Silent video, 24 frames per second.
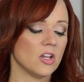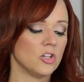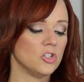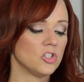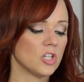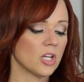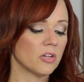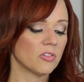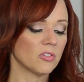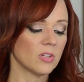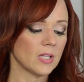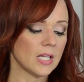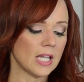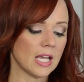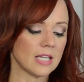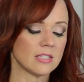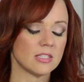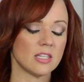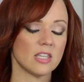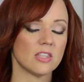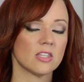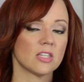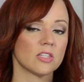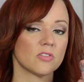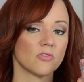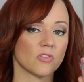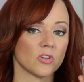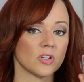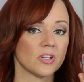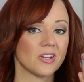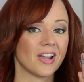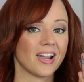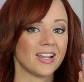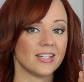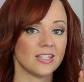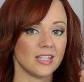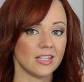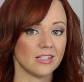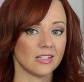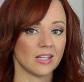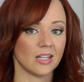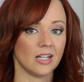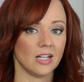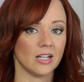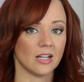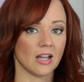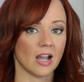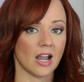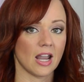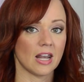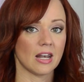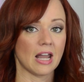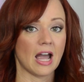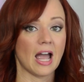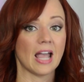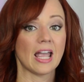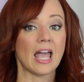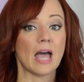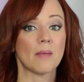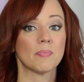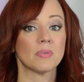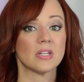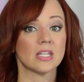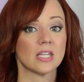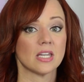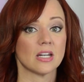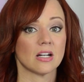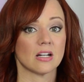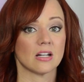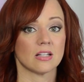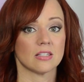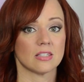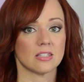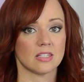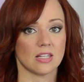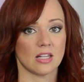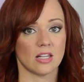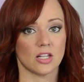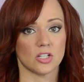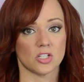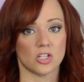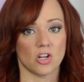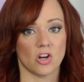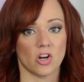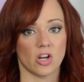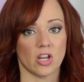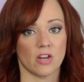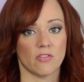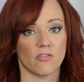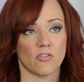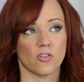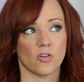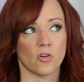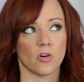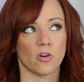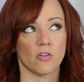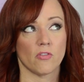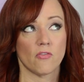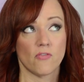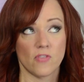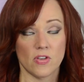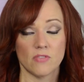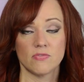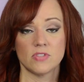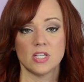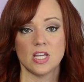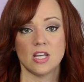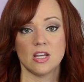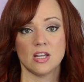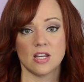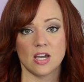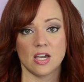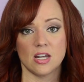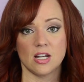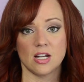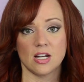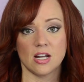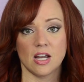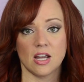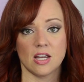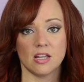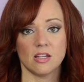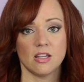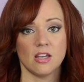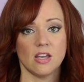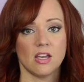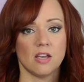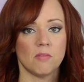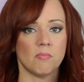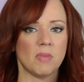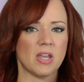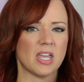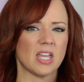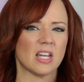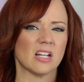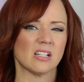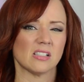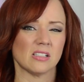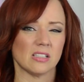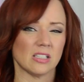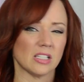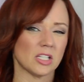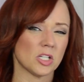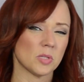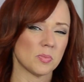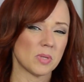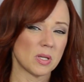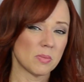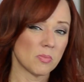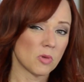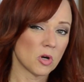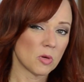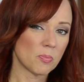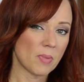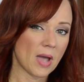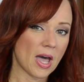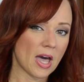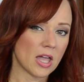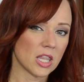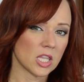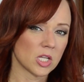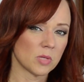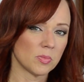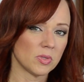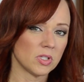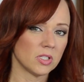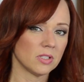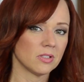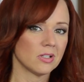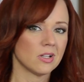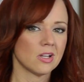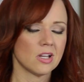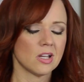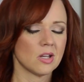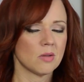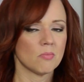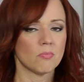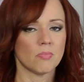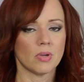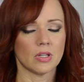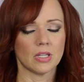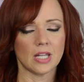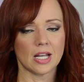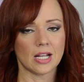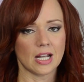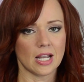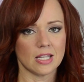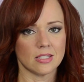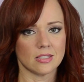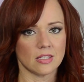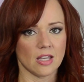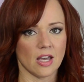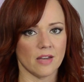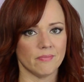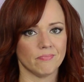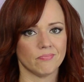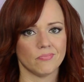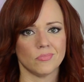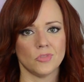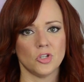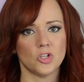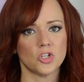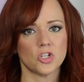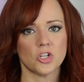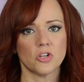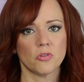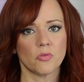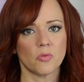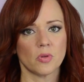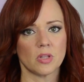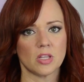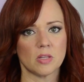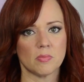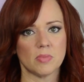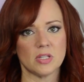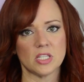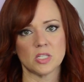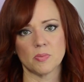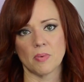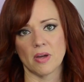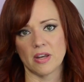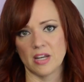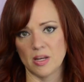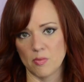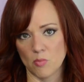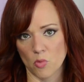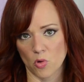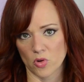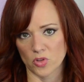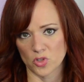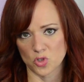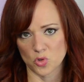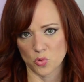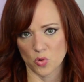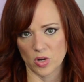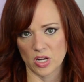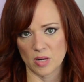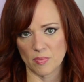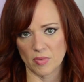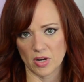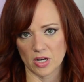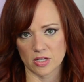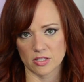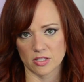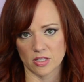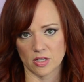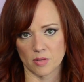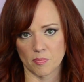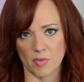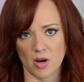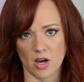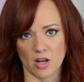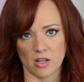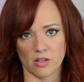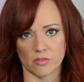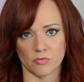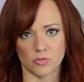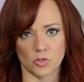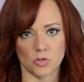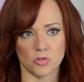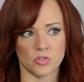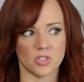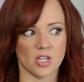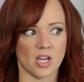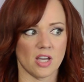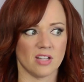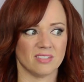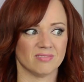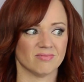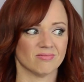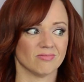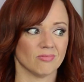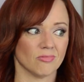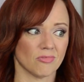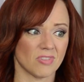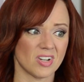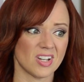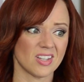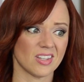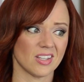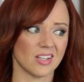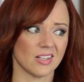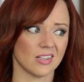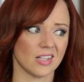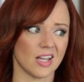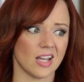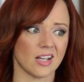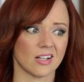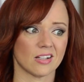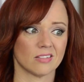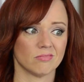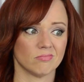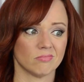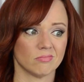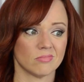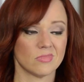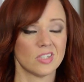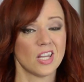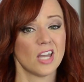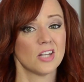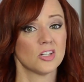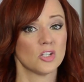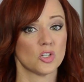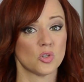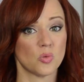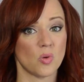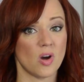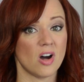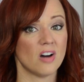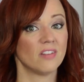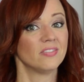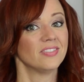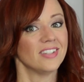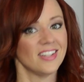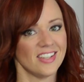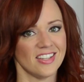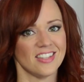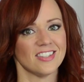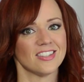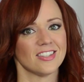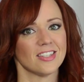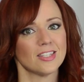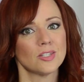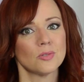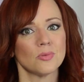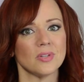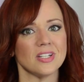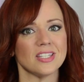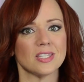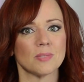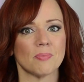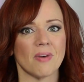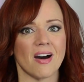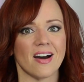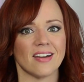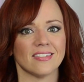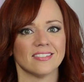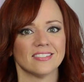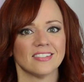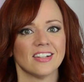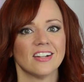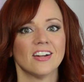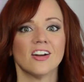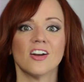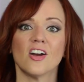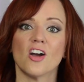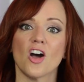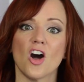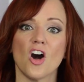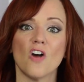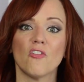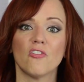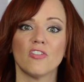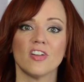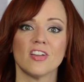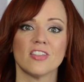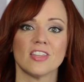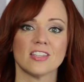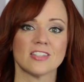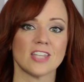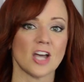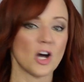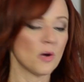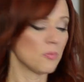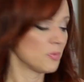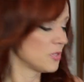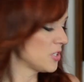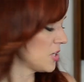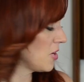Generally, I see this for $19.99. I happen to get it on sale at Target for $15.99, making it a little bit more palatable. But like I said, you shouldn't really be spending more than 20 bucks on a bottle of rosé. Really, like 10 to 12 is the sweet spot. Hopefully this helps